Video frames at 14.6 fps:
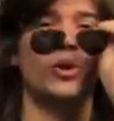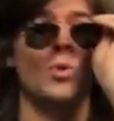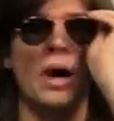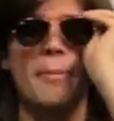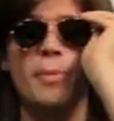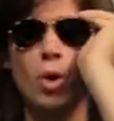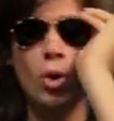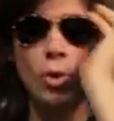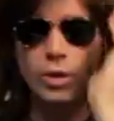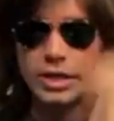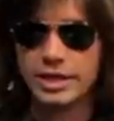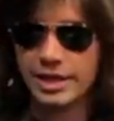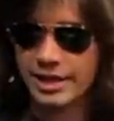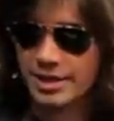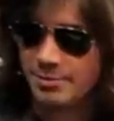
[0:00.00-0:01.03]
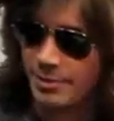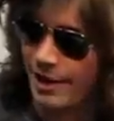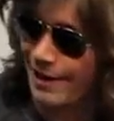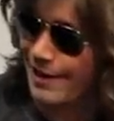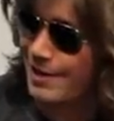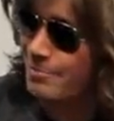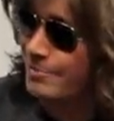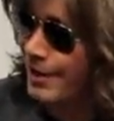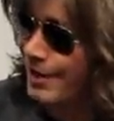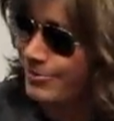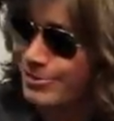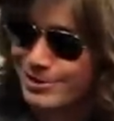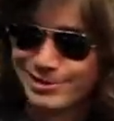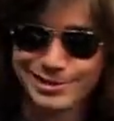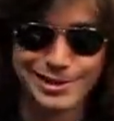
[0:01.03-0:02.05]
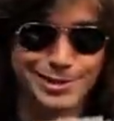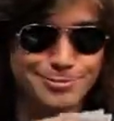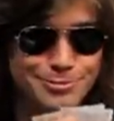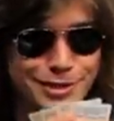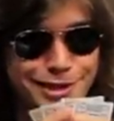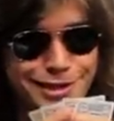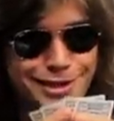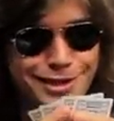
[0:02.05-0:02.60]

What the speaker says: Guapo. Hey man, what's up?